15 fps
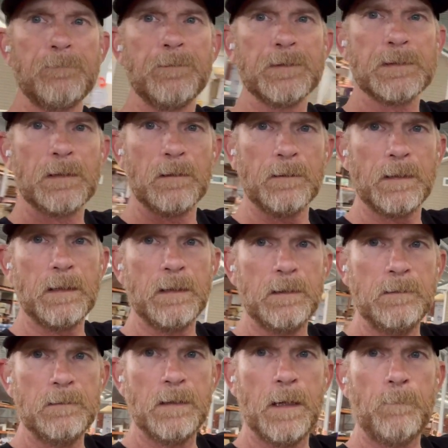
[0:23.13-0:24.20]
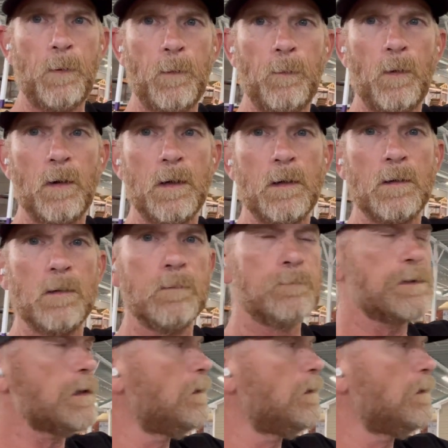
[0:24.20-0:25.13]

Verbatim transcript: facility at Purple Heart Homes.